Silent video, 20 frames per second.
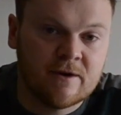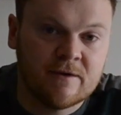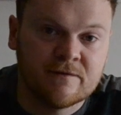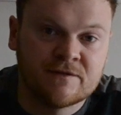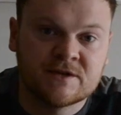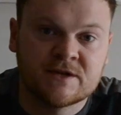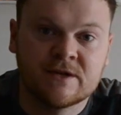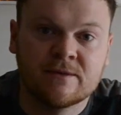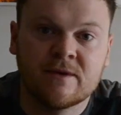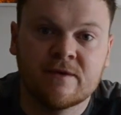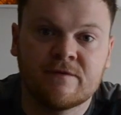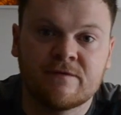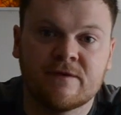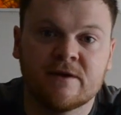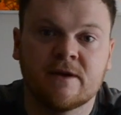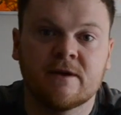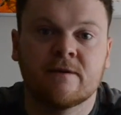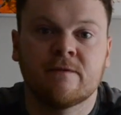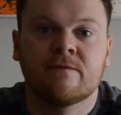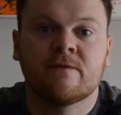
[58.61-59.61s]
obviously, with
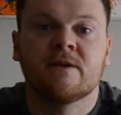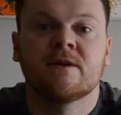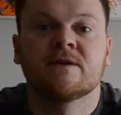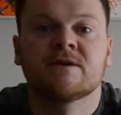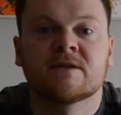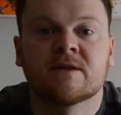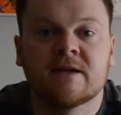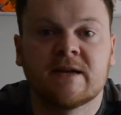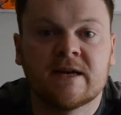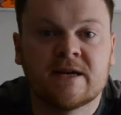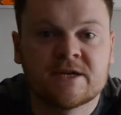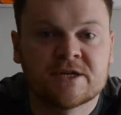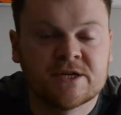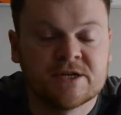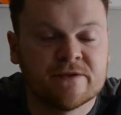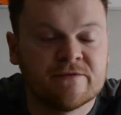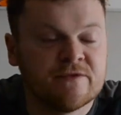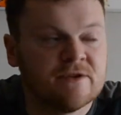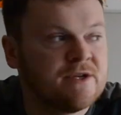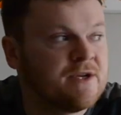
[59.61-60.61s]
the
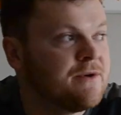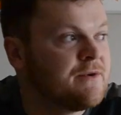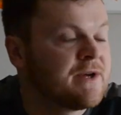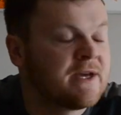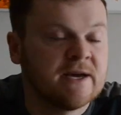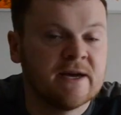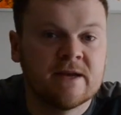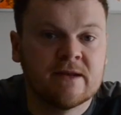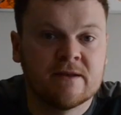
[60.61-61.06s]
installation of the new kit